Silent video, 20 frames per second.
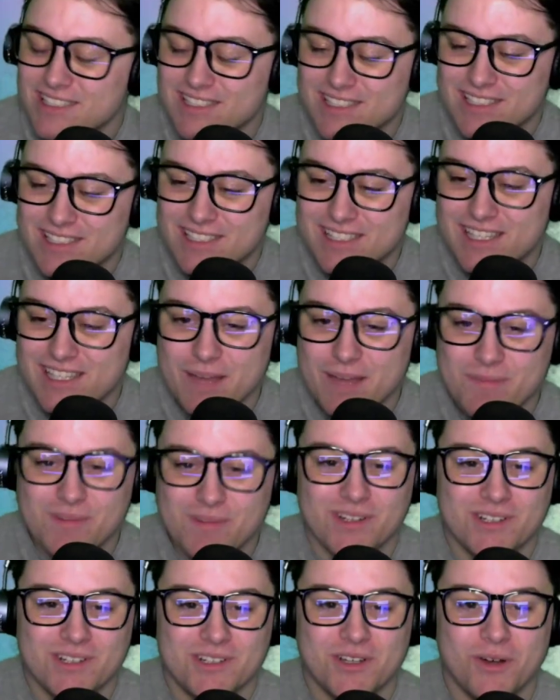kept
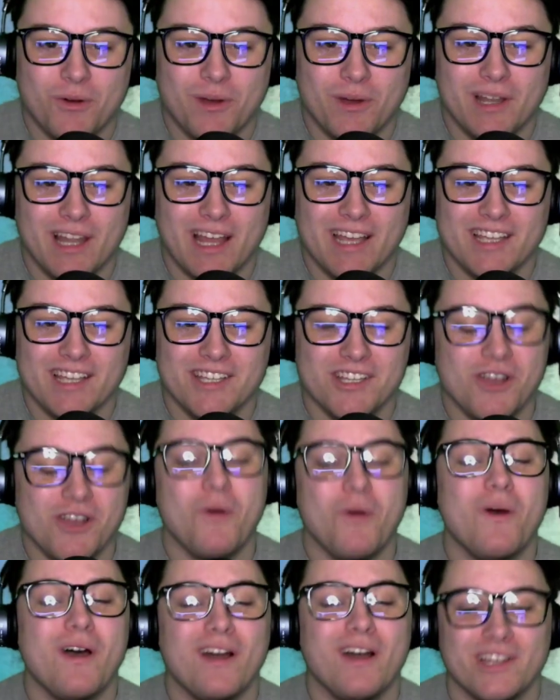on going like,
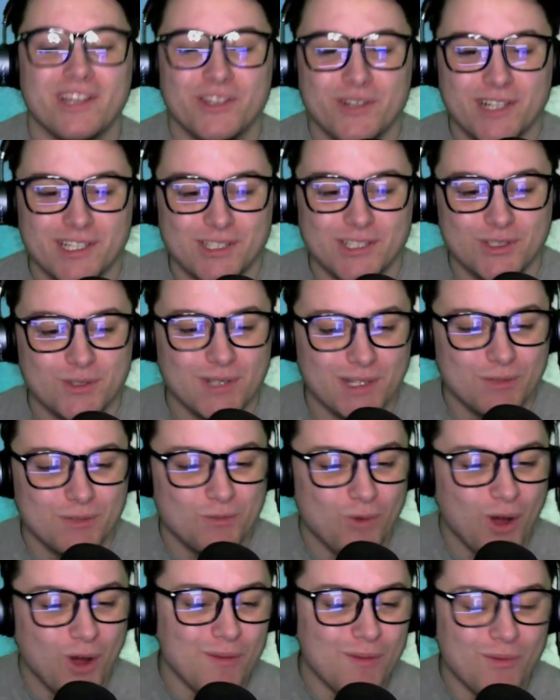oh, you can do it
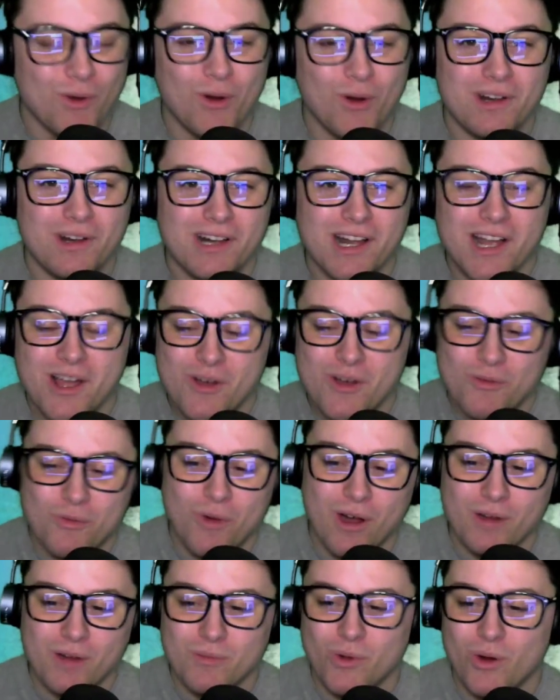one
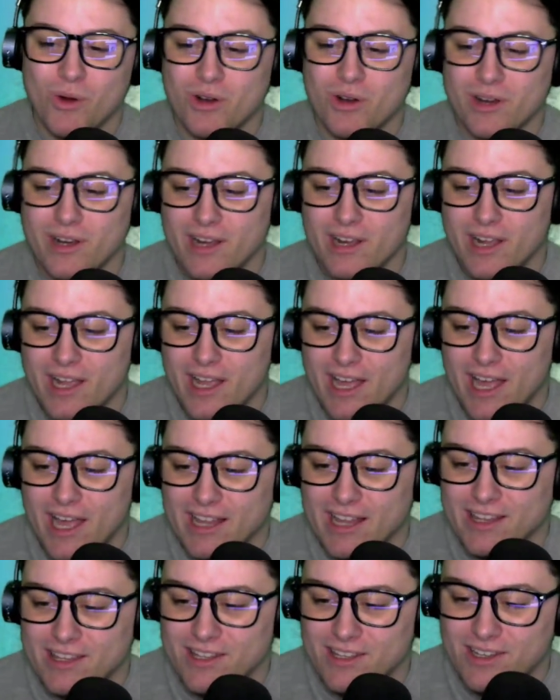more.
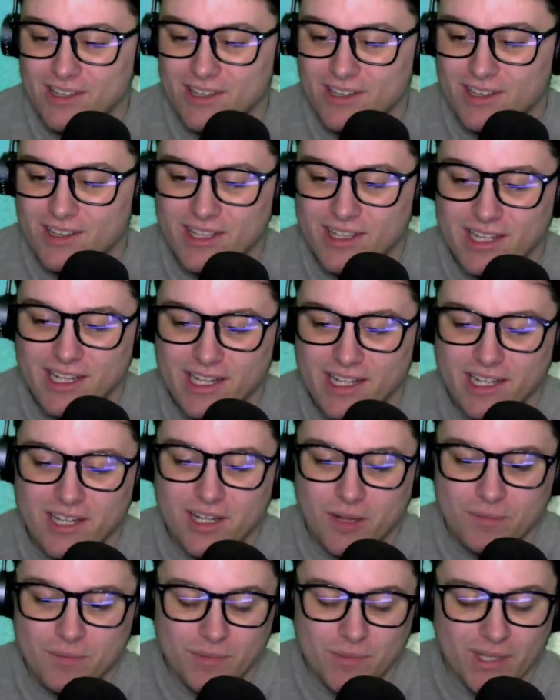And it
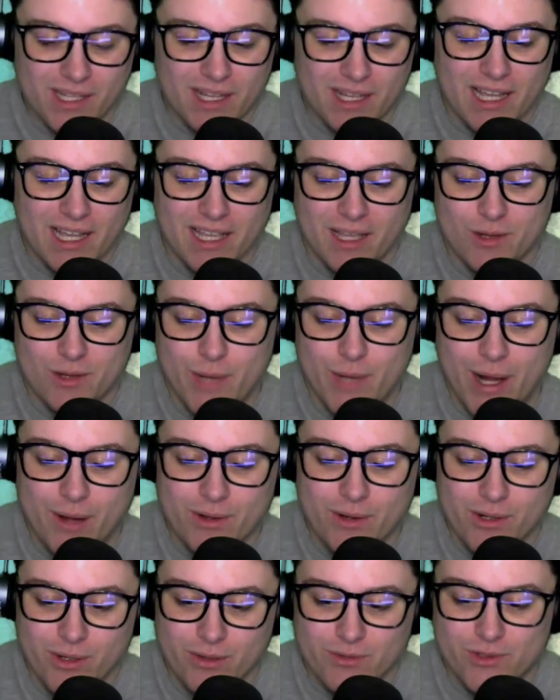ended up being like a
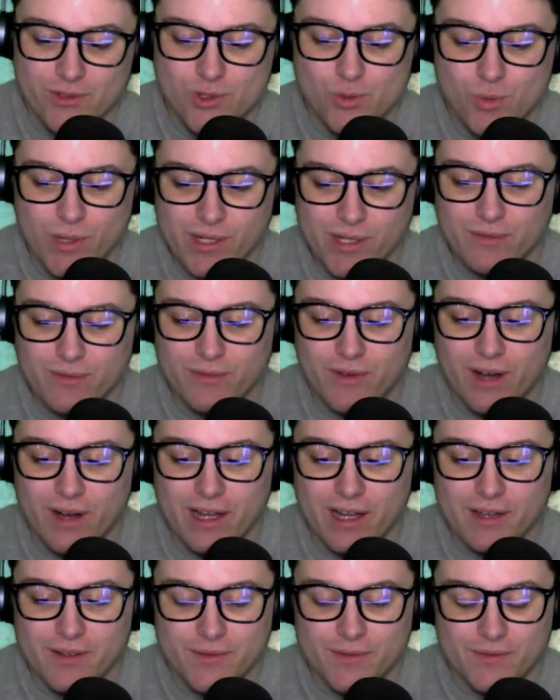round of
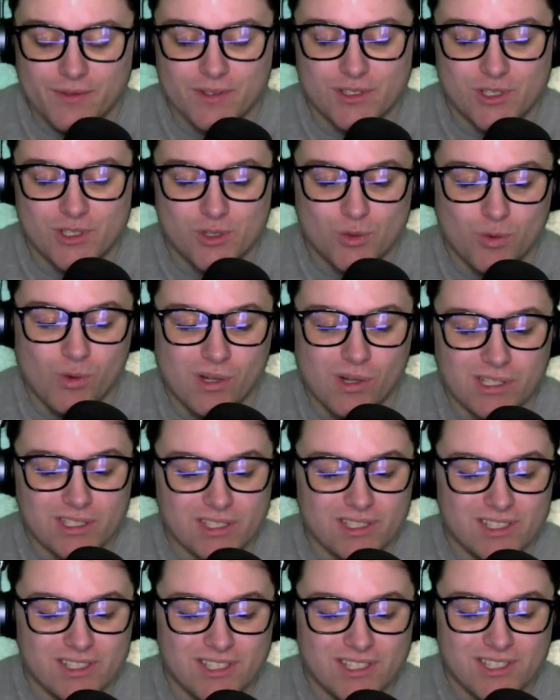25
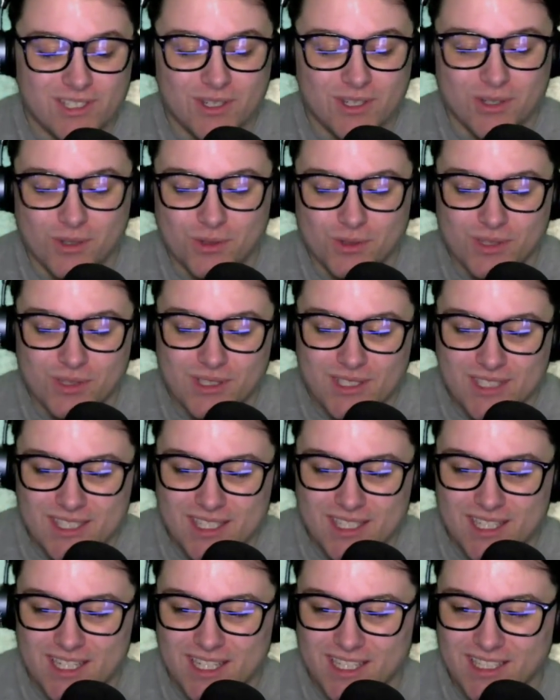squats. So
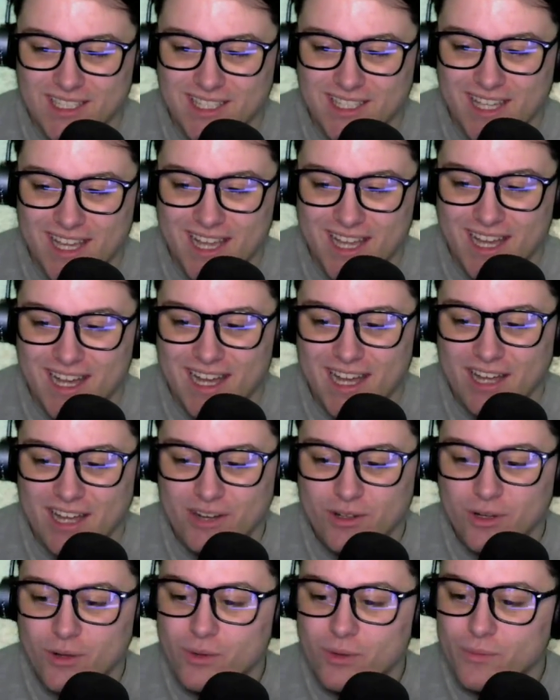yeah, I
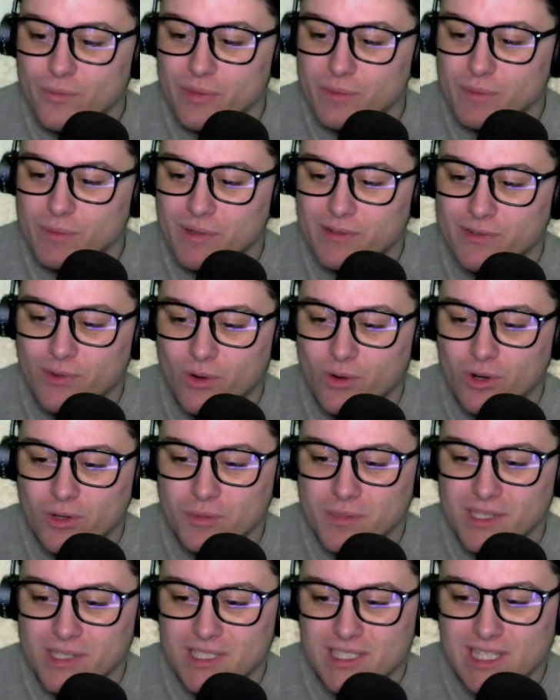don't know, my
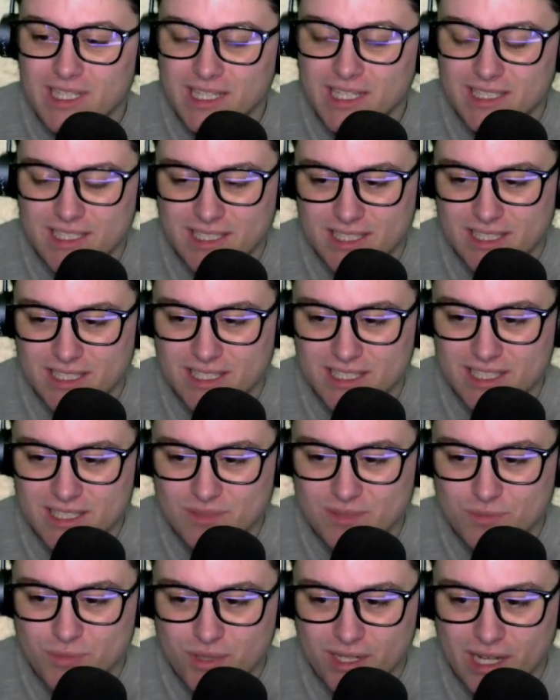form is actually
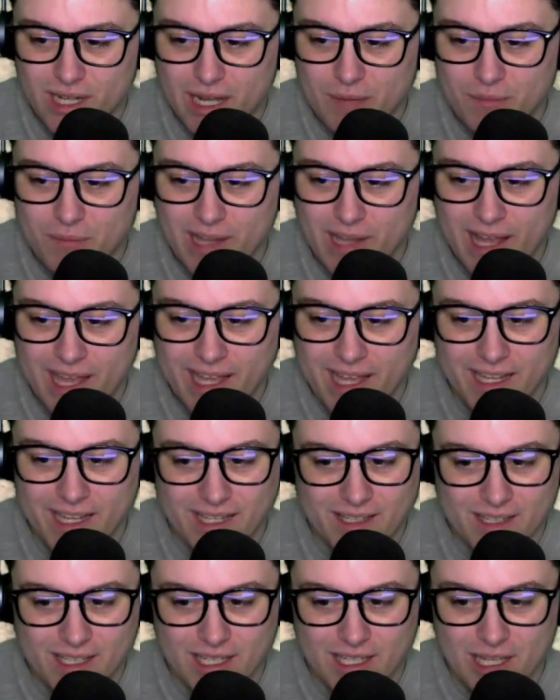decent, but I'm
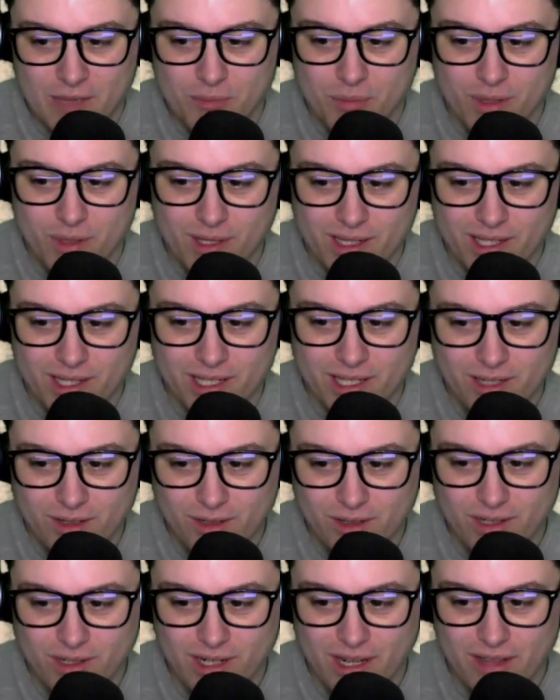lacking a bit
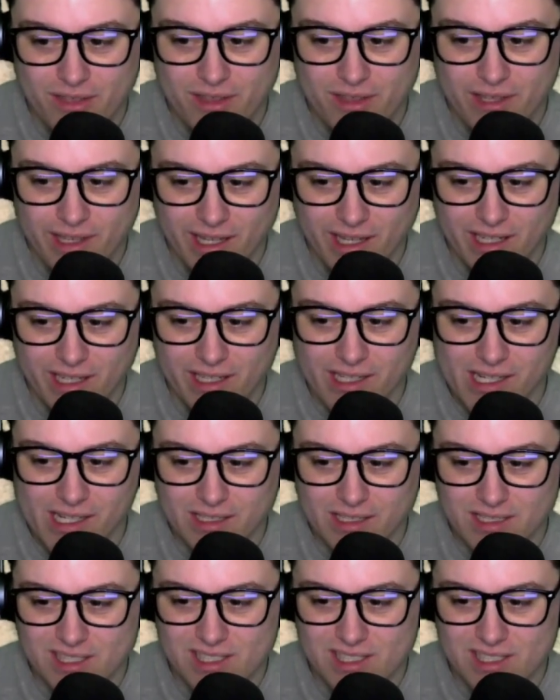here, I think, at the end.